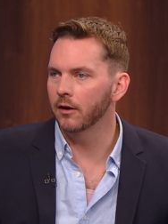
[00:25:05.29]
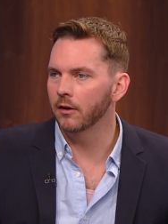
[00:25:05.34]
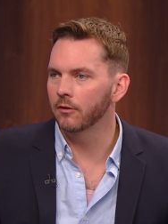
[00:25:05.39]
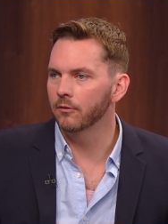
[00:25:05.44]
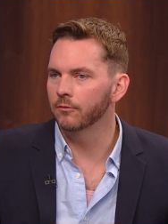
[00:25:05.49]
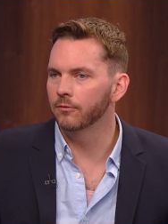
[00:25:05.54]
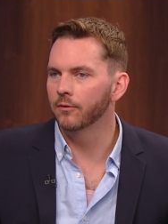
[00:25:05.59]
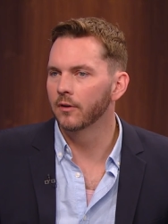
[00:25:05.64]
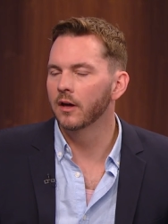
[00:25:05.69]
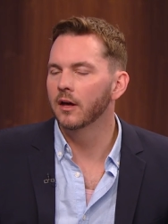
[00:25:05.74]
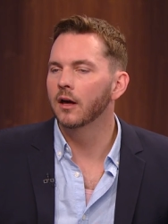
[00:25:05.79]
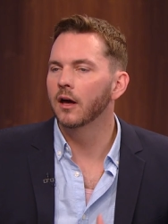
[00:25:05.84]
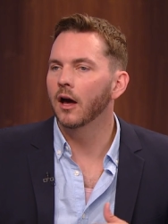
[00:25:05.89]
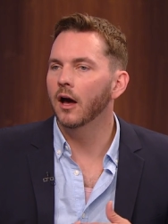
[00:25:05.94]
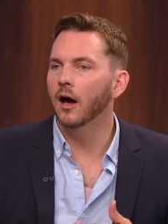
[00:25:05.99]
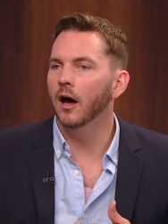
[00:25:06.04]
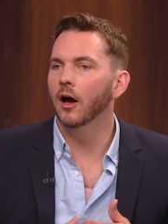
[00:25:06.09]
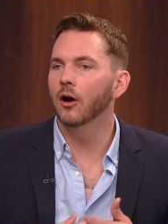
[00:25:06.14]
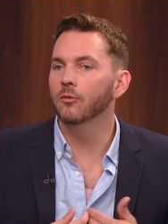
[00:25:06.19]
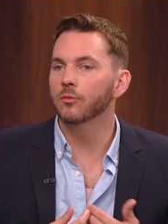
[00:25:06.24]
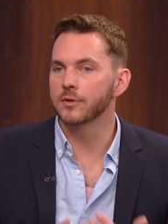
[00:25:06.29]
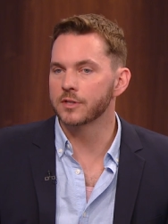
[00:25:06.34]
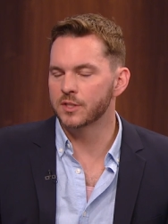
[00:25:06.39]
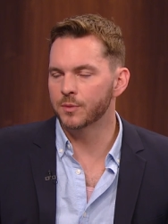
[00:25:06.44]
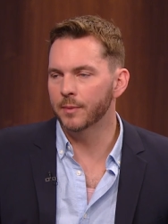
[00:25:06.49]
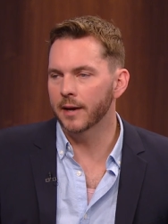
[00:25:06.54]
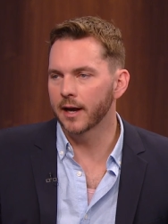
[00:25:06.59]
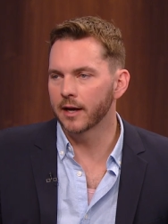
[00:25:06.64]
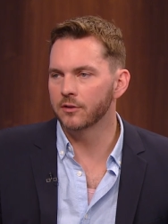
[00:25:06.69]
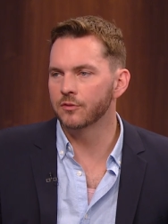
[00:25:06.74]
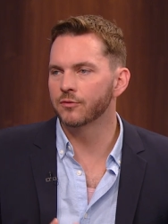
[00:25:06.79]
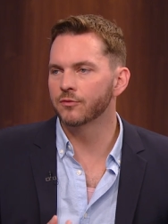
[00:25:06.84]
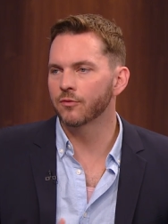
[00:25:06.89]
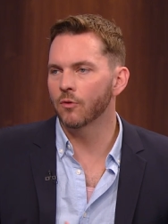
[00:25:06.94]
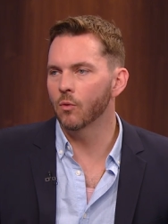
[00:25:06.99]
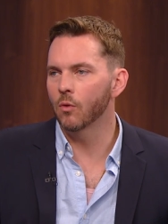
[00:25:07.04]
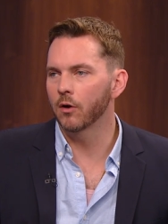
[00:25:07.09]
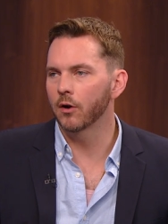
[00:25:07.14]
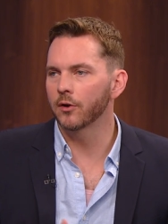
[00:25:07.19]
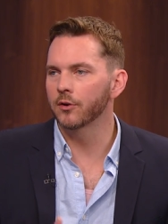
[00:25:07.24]
of uh, respect
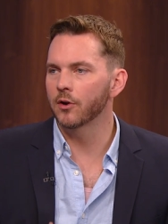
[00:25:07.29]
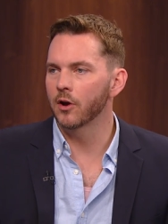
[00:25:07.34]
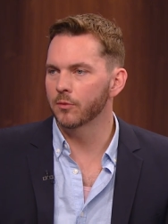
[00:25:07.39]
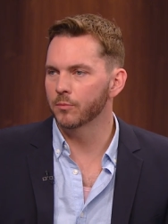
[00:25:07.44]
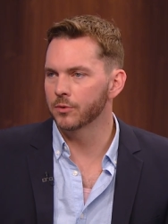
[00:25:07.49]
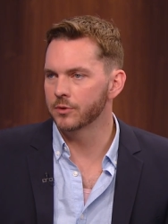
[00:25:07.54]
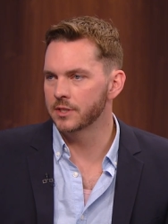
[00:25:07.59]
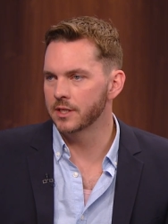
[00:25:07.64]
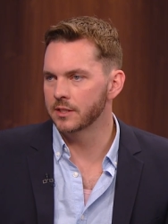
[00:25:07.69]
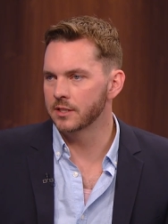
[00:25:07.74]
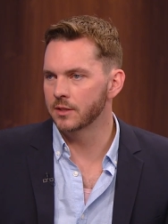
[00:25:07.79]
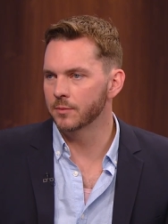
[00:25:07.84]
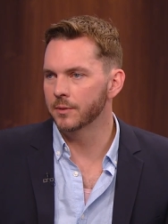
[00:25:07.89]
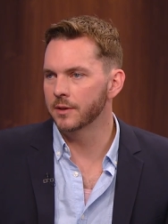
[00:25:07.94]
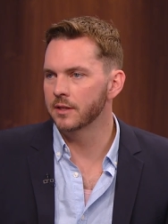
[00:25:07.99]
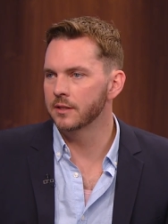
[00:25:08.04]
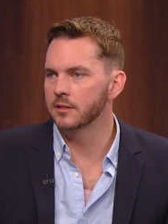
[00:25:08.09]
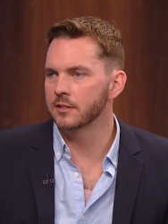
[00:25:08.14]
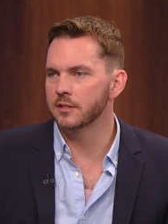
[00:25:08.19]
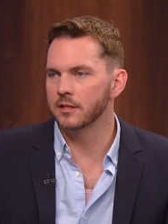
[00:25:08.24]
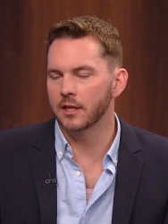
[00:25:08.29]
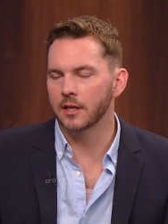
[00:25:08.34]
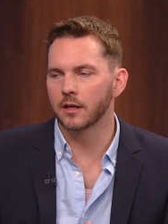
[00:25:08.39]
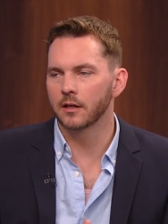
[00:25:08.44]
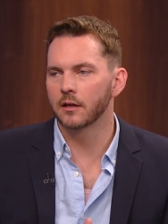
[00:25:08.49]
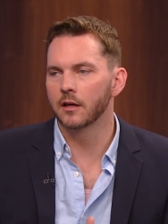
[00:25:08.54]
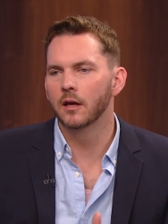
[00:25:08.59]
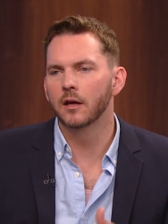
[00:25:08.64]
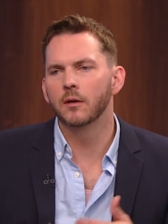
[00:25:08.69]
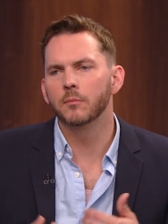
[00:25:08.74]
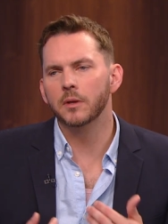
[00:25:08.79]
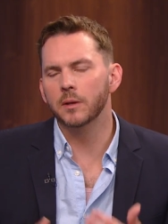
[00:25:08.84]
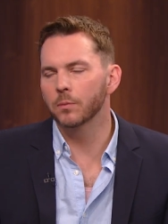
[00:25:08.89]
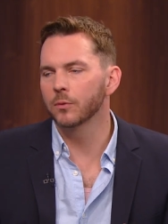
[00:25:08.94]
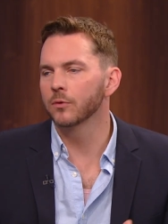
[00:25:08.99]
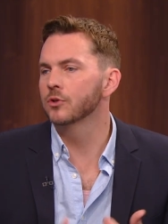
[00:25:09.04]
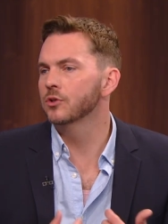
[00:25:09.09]
for non-participants, that people